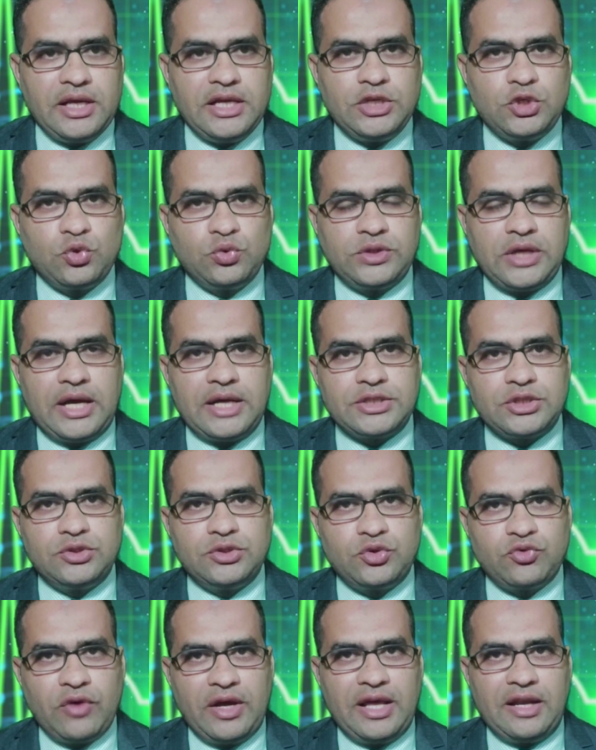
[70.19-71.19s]
In
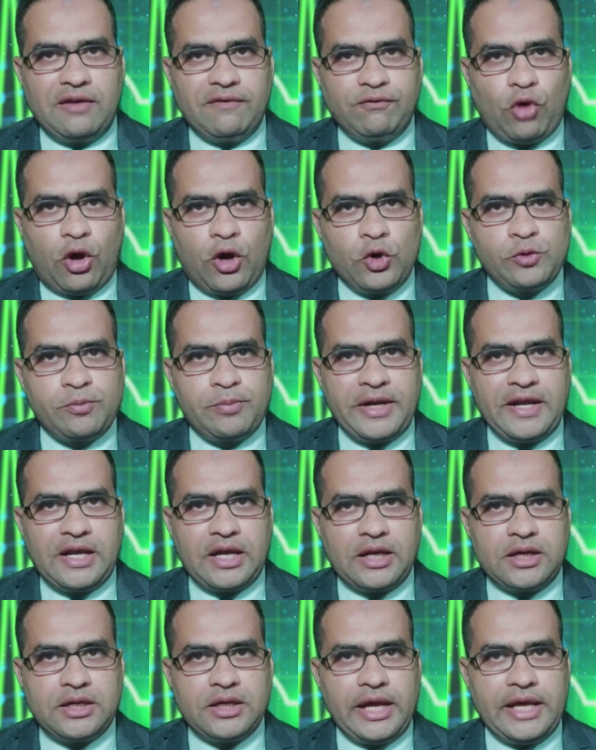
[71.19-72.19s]
2012, outbreak
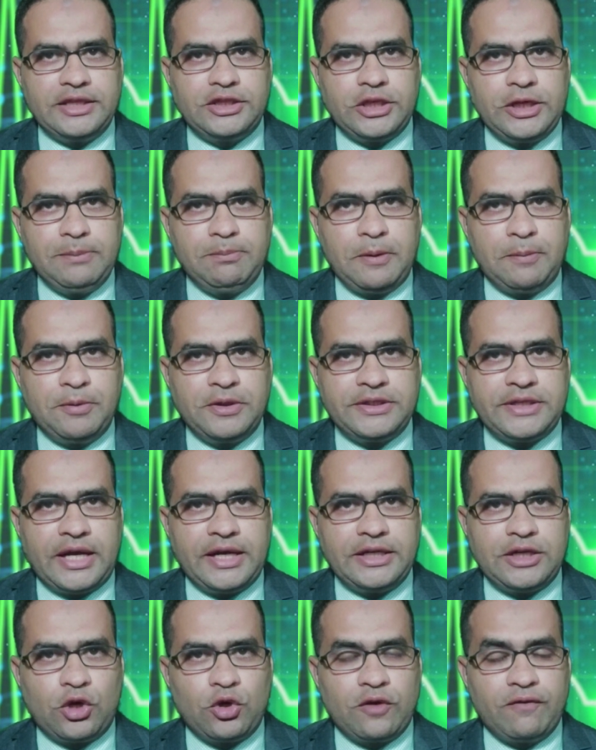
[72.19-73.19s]
occurred and 3 people
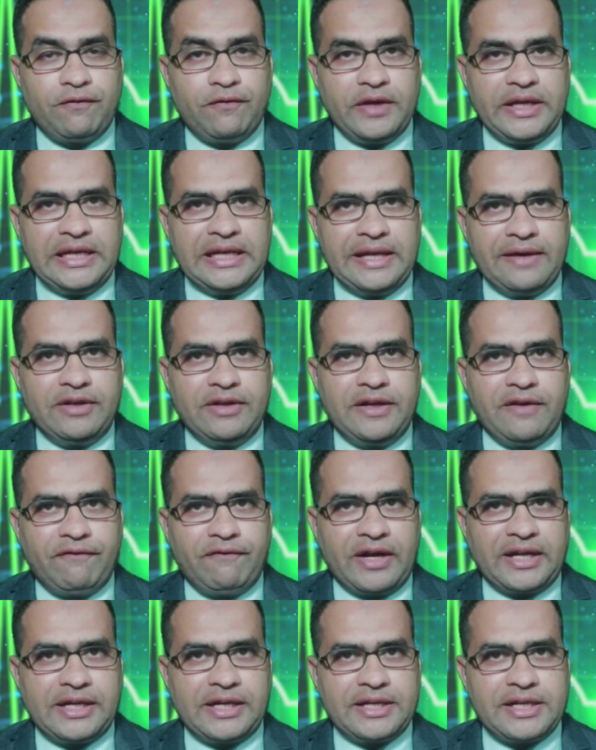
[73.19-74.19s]
died out of 11
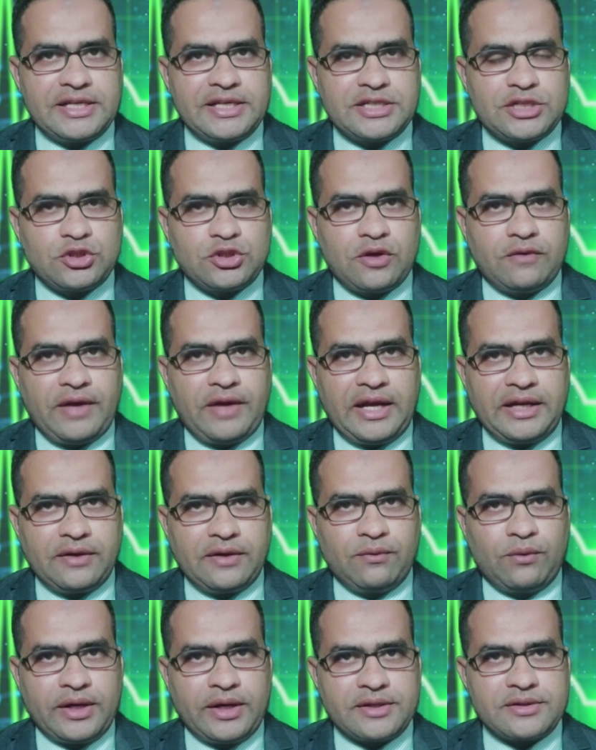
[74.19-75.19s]
infected cases of
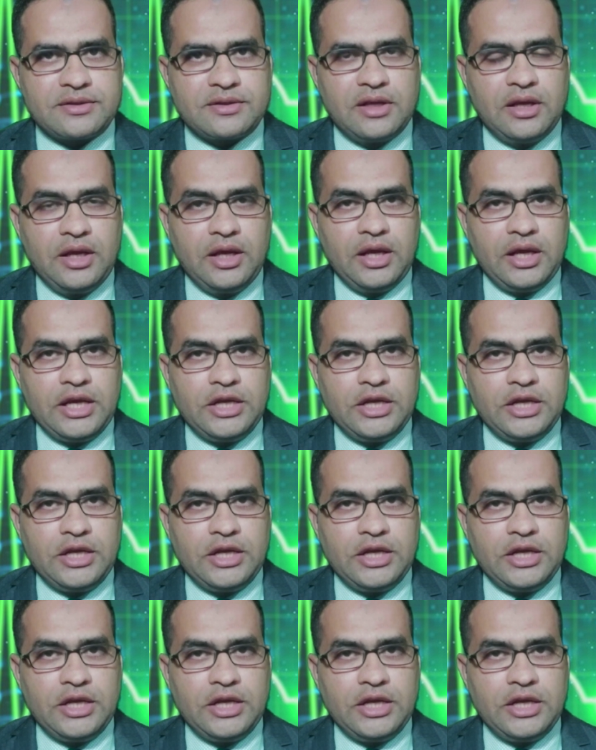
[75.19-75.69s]
hantavirus.